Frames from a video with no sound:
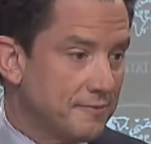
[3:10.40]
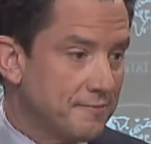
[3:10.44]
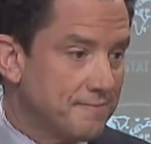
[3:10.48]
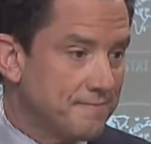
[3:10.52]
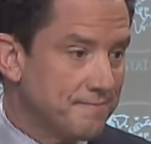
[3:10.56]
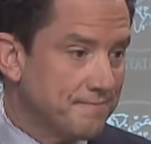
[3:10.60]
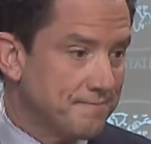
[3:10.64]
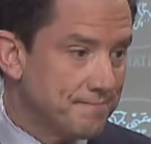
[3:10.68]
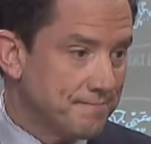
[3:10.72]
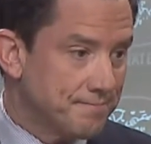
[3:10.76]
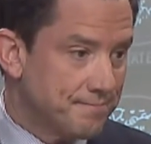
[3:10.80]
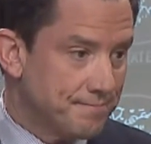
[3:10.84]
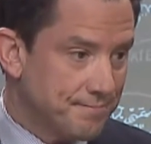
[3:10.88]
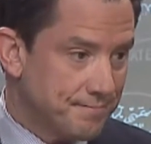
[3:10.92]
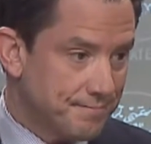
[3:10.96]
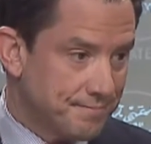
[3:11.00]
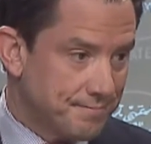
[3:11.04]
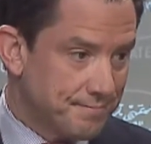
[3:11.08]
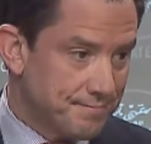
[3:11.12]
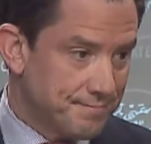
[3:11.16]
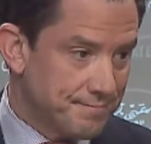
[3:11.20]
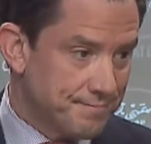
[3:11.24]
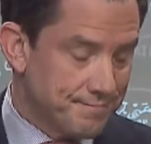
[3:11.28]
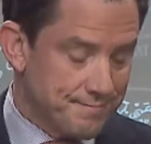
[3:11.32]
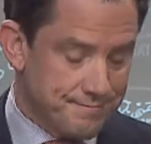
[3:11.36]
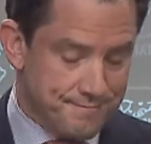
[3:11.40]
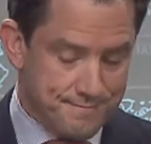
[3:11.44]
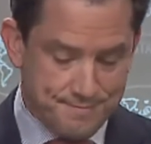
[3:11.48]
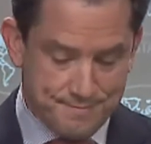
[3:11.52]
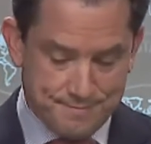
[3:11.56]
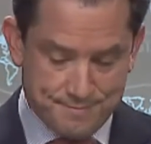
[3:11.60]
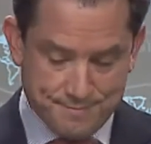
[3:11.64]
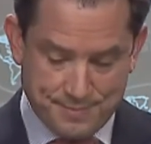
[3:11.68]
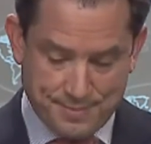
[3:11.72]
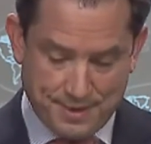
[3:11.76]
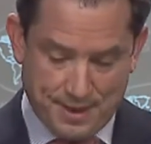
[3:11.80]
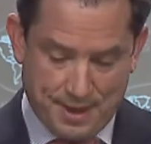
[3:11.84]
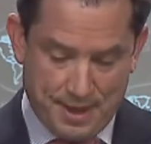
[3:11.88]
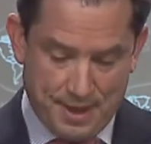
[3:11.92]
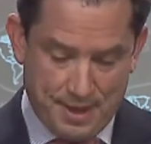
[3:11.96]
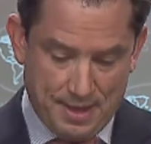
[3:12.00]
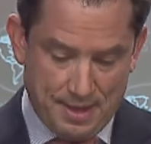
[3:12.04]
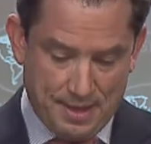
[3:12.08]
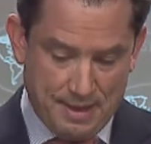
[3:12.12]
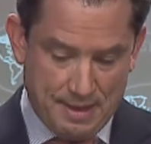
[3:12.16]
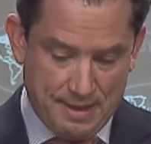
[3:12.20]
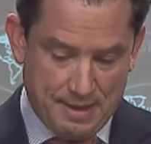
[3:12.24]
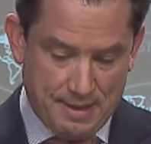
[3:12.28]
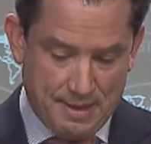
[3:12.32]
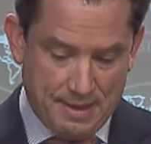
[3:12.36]
Does the State Department have anything to do
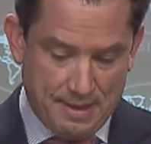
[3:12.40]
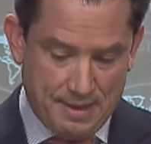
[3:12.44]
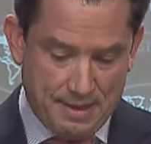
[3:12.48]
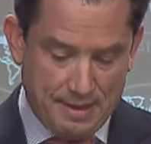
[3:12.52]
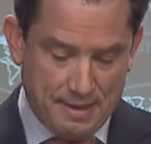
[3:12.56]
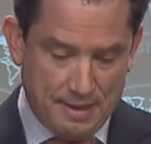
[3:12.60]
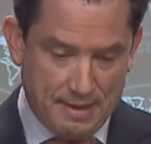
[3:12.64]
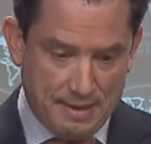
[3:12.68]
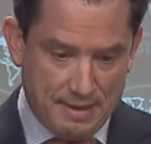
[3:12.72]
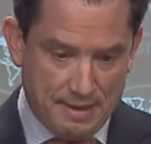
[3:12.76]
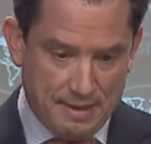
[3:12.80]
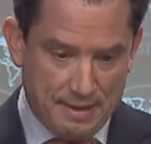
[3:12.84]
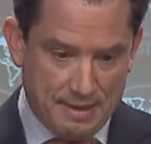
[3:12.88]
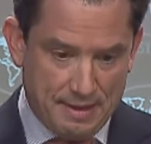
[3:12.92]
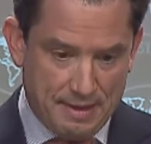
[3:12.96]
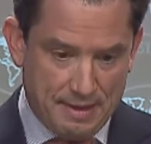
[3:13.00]
with this? And